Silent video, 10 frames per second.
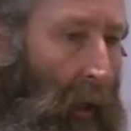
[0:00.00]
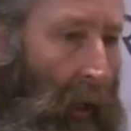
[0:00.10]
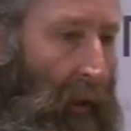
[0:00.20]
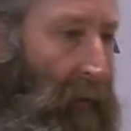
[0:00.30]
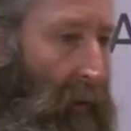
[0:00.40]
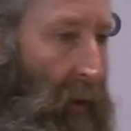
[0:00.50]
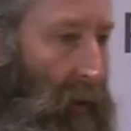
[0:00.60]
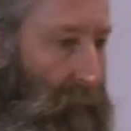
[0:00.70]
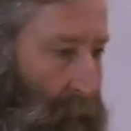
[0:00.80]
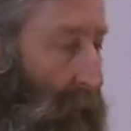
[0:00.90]
I have
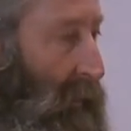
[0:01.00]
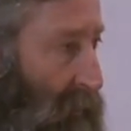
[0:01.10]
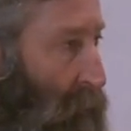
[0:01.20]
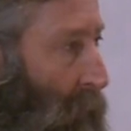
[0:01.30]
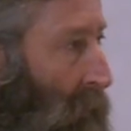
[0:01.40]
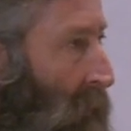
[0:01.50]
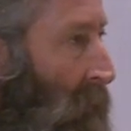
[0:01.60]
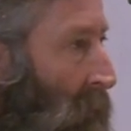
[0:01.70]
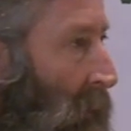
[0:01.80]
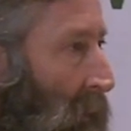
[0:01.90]
a, a he's a friend
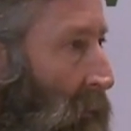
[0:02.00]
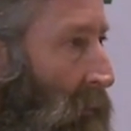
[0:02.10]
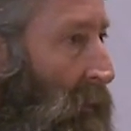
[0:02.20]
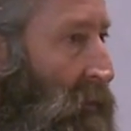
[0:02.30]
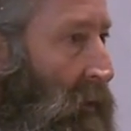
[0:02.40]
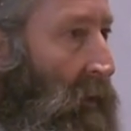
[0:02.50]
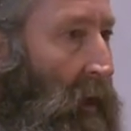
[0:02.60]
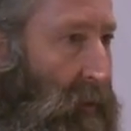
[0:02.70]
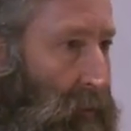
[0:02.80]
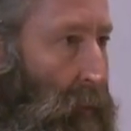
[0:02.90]
and, and he's a
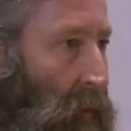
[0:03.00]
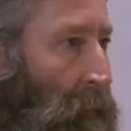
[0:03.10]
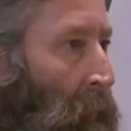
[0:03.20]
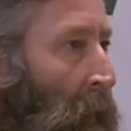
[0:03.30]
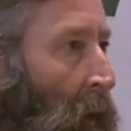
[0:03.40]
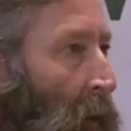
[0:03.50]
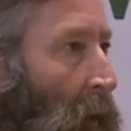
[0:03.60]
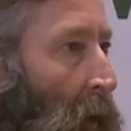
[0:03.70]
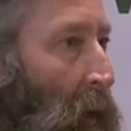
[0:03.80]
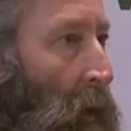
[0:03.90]
customer.
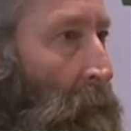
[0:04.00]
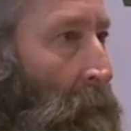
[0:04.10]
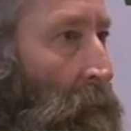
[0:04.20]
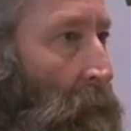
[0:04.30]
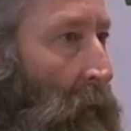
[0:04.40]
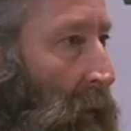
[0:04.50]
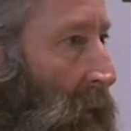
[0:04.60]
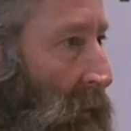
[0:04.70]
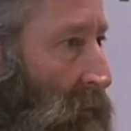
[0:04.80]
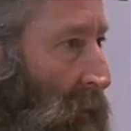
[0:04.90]
Um,
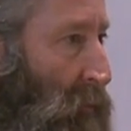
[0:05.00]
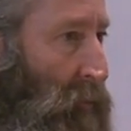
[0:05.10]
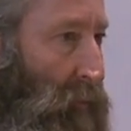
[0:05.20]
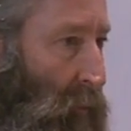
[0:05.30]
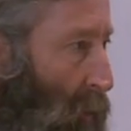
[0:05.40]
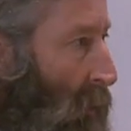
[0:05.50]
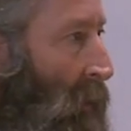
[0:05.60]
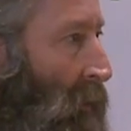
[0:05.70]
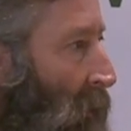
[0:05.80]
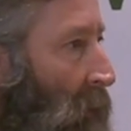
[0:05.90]
he is
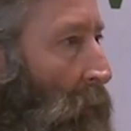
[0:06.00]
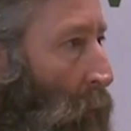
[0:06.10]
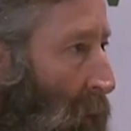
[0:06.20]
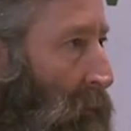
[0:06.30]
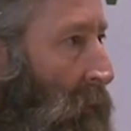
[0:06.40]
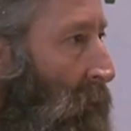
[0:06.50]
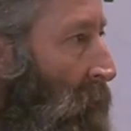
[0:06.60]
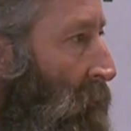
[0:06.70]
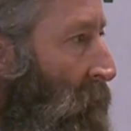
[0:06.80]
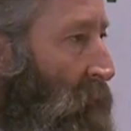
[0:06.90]
extraordinarily wealthy
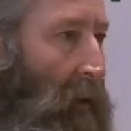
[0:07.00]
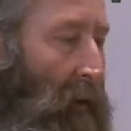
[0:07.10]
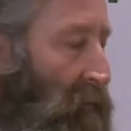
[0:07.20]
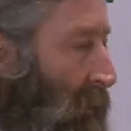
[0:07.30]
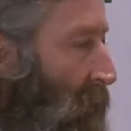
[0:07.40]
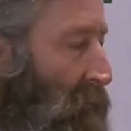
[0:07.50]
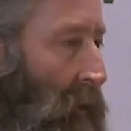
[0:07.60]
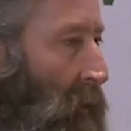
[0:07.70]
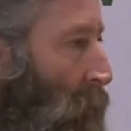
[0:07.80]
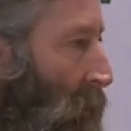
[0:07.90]
very, very,
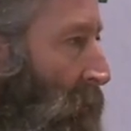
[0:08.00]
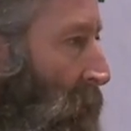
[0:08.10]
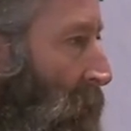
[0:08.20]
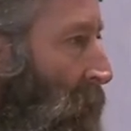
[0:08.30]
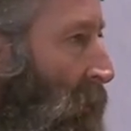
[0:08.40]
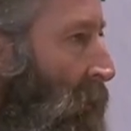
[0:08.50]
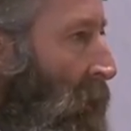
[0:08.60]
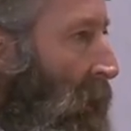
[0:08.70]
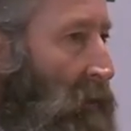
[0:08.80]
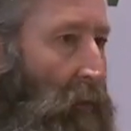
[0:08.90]
very wealthy,
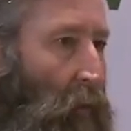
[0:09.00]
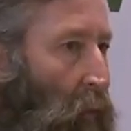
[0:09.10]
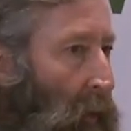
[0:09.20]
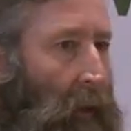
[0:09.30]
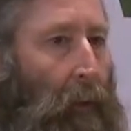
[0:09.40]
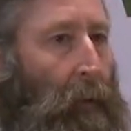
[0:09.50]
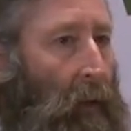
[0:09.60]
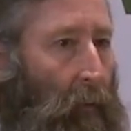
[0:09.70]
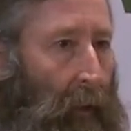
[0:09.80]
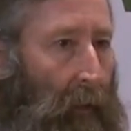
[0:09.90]
has a really
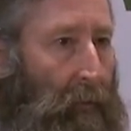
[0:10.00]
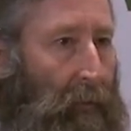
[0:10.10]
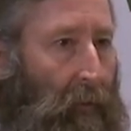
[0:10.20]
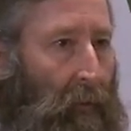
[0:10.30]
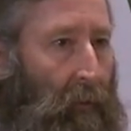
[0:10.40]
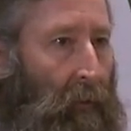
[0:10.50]
big ranch.